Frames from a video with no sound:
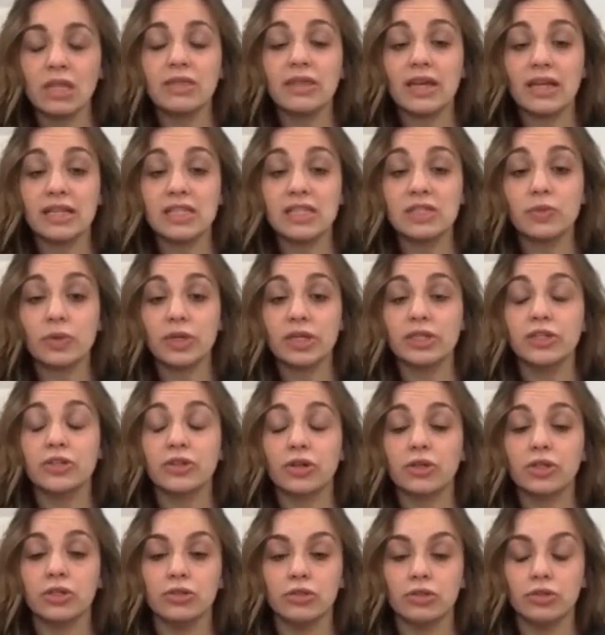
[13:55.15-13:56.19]
that's when,
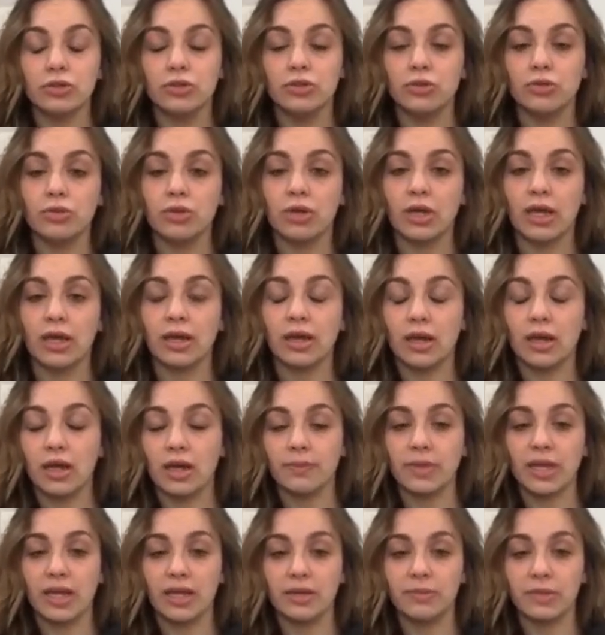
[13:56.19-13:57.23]
you
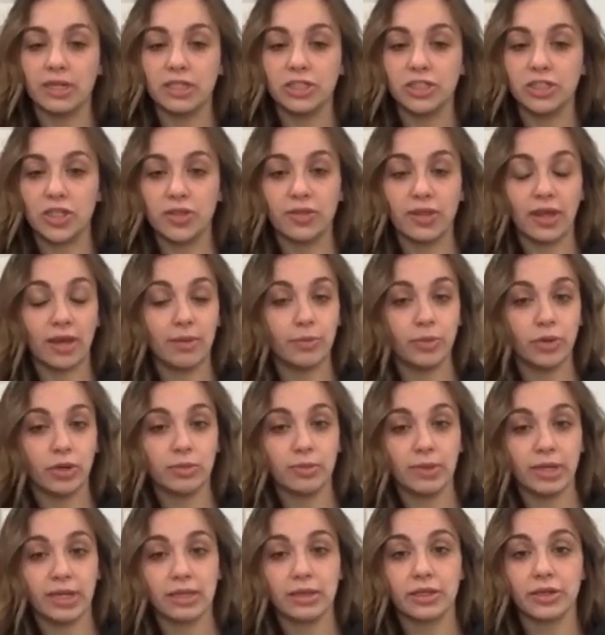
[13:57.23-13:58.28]
had mentioned that book
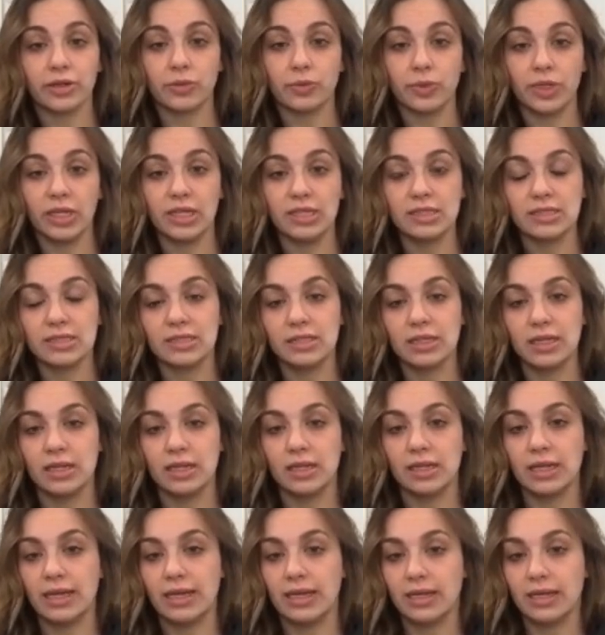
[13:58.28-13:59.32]
by Claire Weeks,
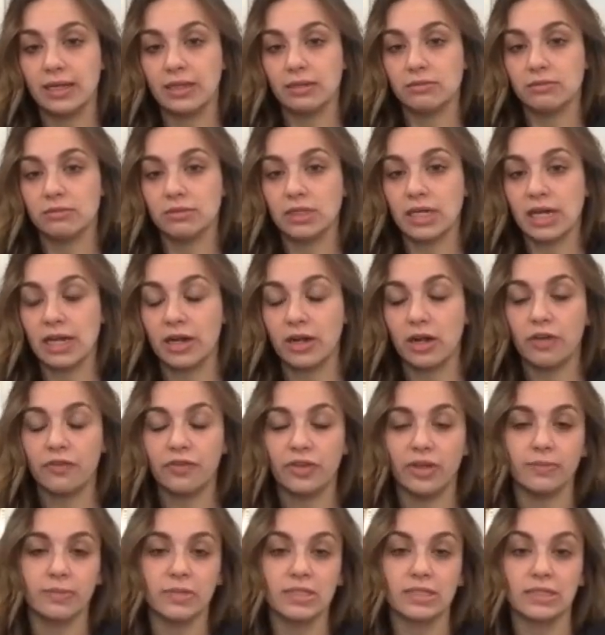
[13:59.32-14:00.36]
and I got it
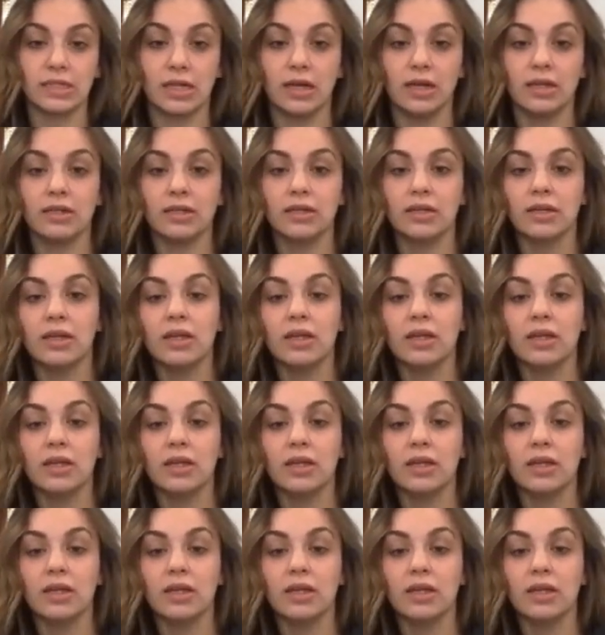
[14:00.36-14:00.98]
off Amazon.